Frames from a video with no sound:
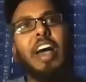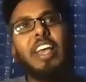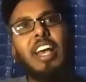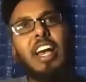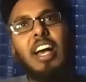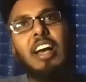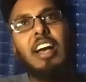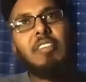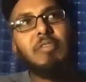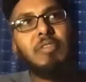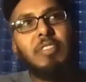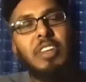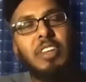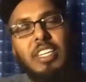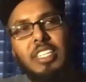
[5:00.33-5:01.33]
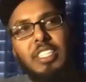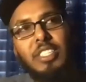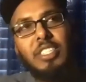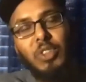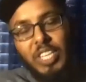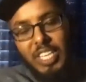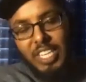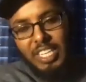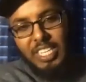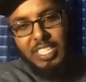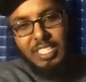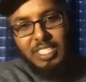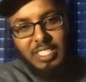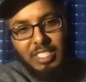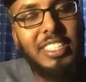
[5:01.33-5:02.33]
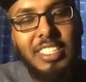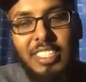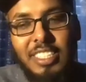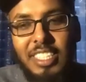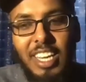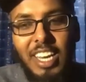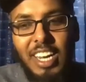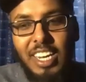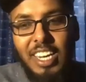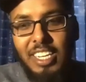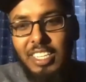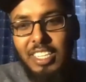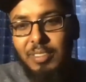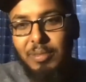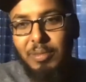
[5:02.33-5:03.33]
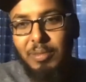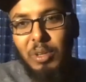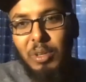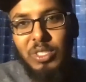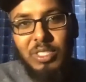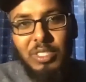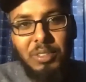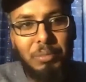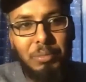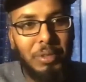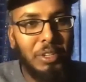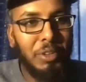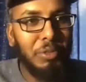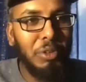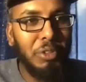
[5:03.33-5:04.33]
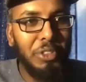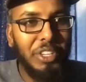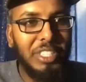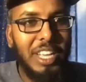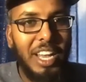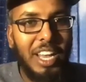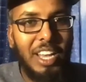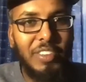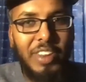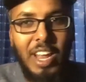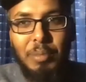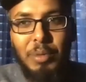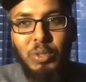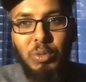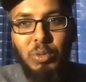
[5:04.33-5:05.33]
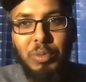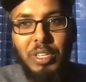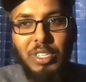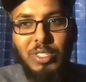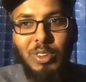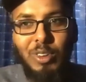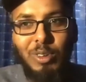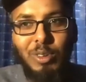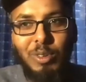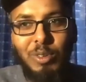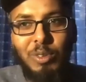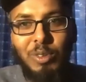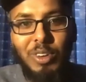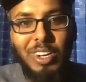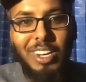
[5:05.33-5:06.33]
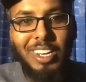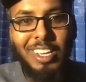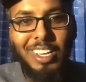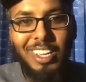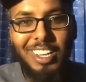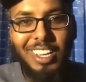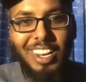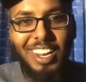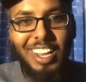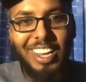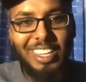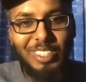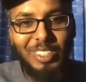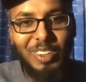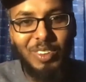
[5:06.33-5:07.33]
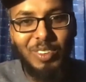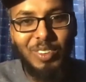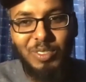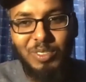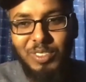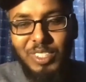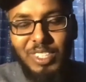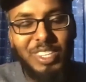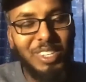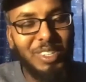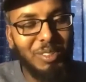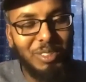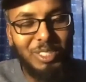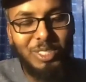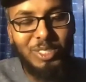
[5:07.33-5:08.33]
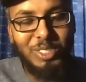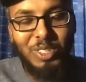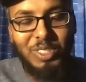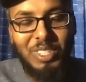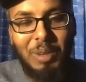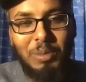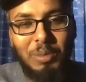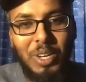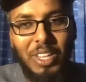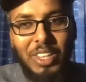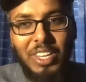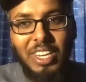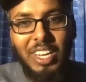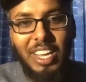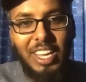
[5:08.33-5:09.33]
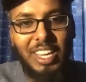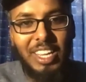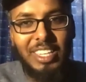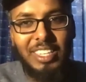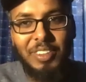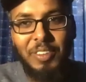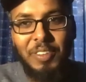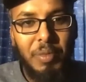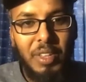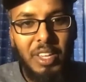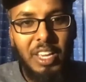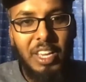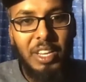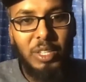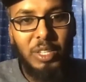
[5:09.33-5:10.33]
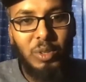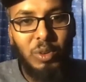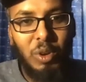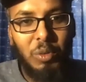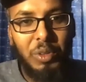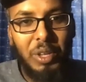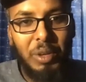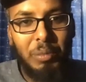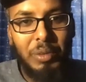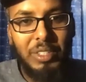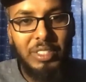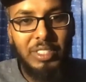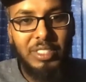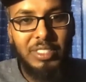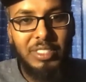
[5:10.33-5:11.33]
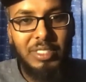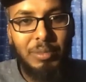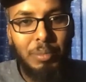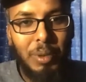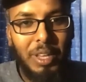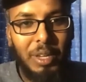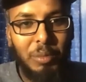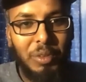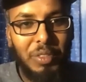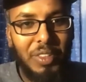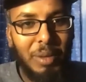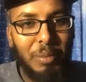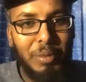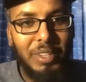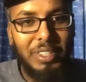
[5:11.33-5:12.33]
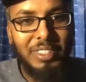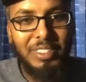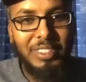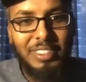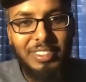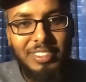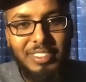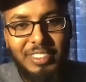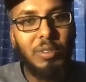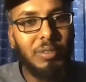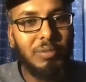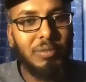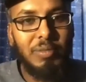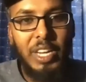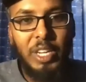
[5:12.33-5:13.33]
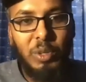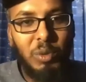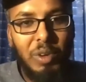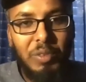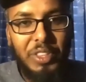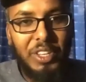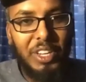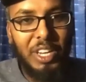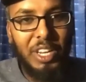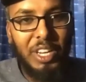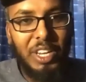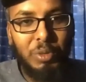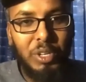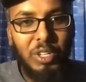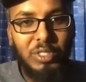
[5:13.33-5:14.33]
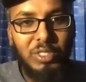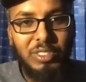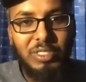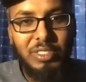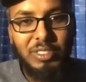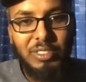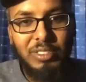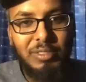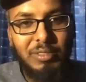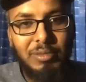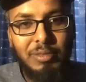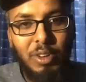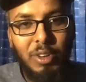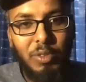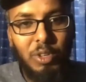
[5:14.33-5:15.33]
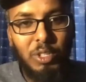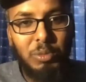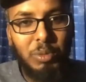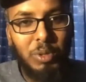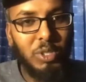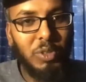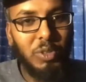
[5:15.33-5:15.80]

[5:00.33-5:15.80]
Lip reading: have 3 kids. They are most beautiful thing that ever happened to me. So like, we enjoy time together, and getting to know them and just playing with them. And I do everything I do because, of course, because of